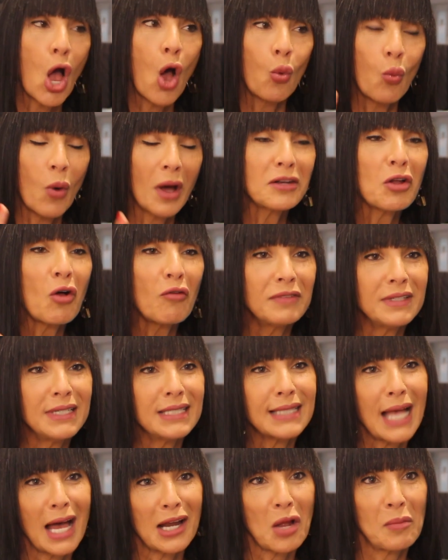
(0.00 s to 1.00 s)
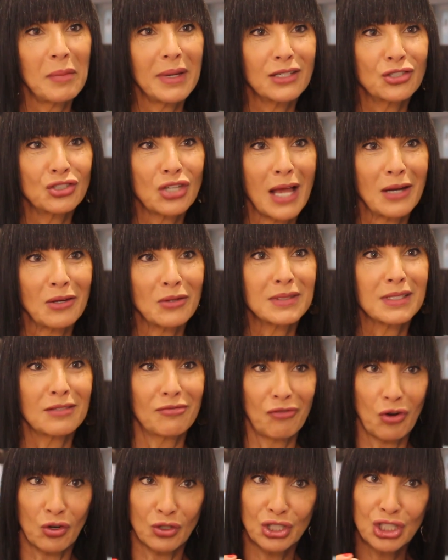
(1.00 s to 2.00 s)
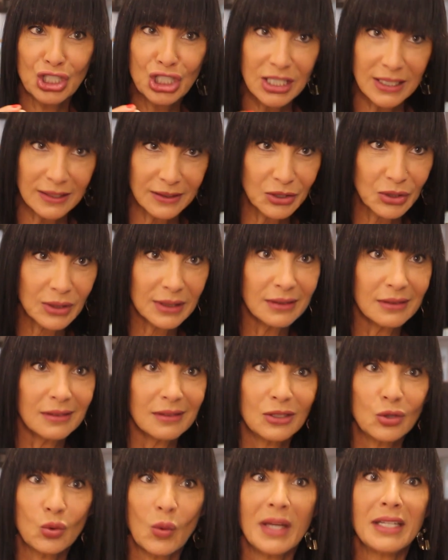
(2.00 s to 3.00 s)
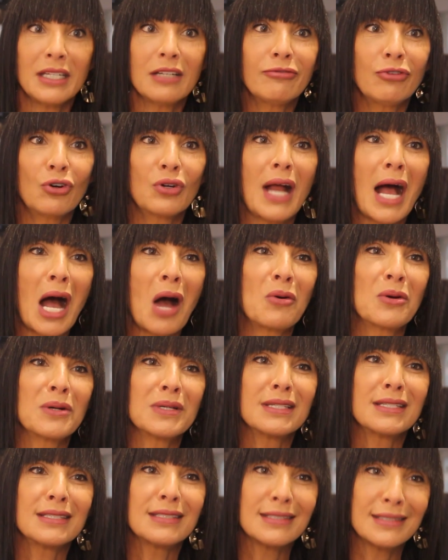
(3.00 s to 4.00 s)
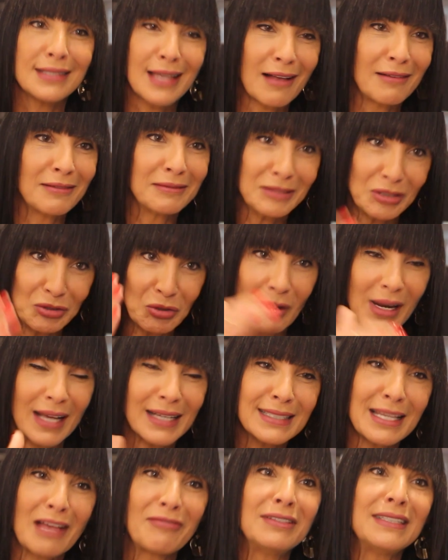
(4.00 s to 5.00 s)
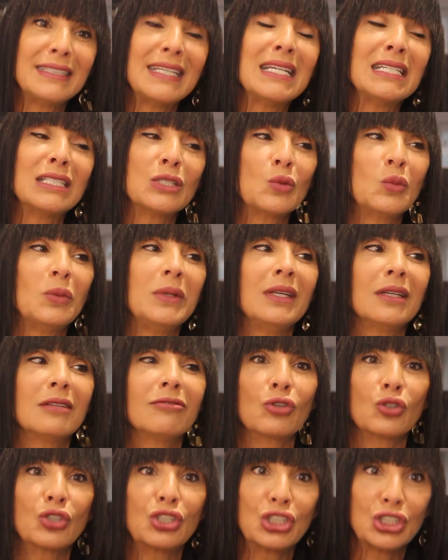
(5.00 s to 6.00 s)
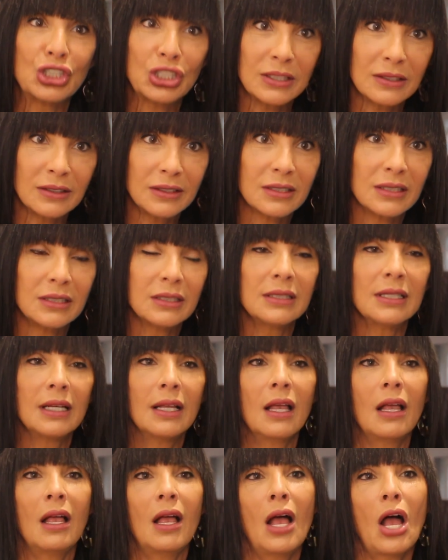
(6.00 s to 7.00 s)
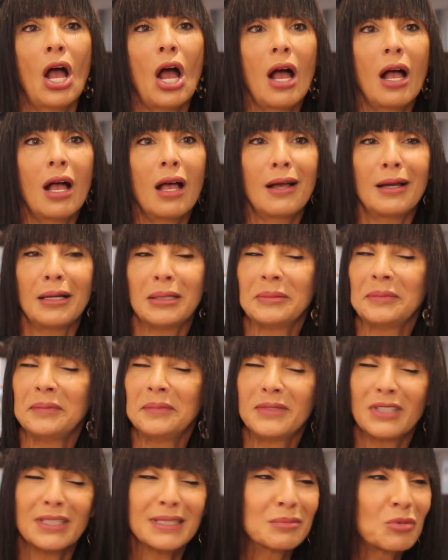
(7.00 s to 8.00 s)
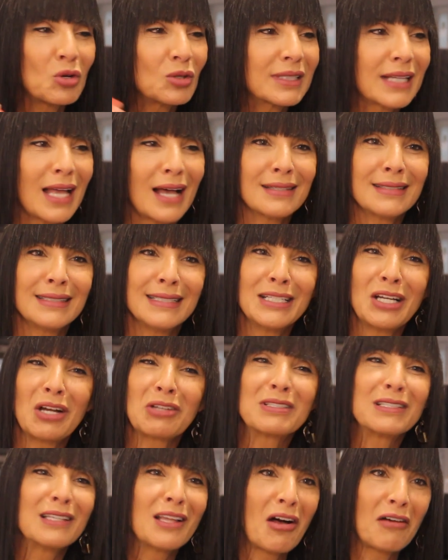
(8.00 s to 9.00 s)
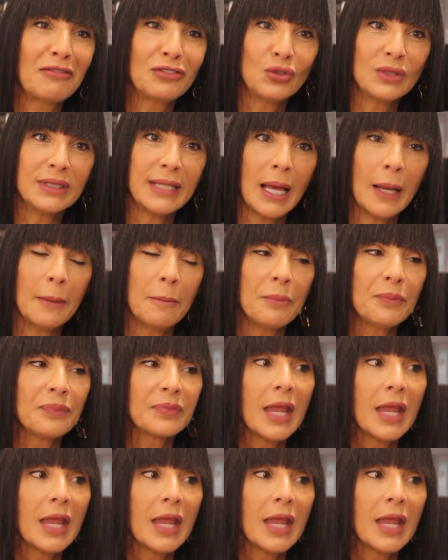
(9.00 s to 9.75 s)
One of these Arabic channels for children, 24 hours, like 7 days a week for children, just broadcasting God's love to them,